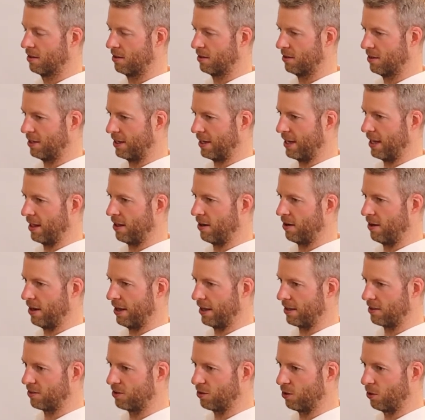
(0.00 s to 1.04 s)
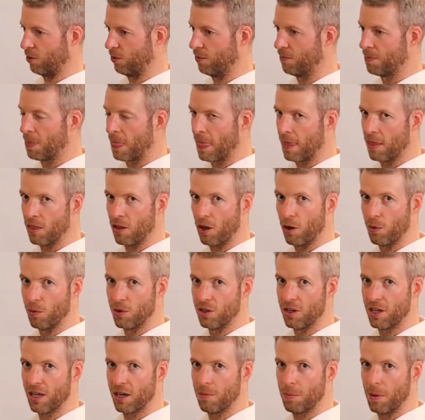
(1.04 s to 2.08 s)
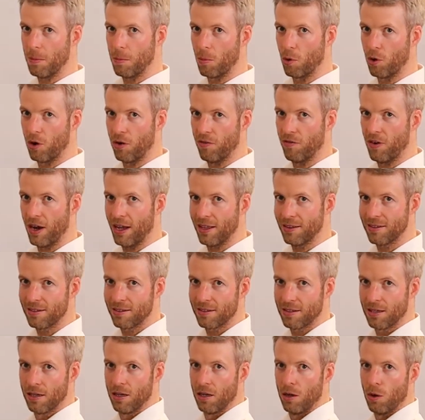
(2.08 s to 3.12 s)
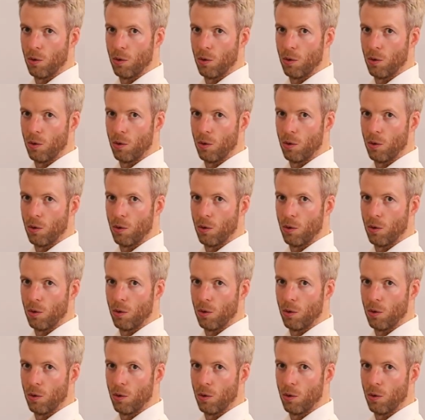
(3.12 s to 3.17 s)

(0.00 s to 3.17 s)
together like so. Now, when you get a bit more advanced,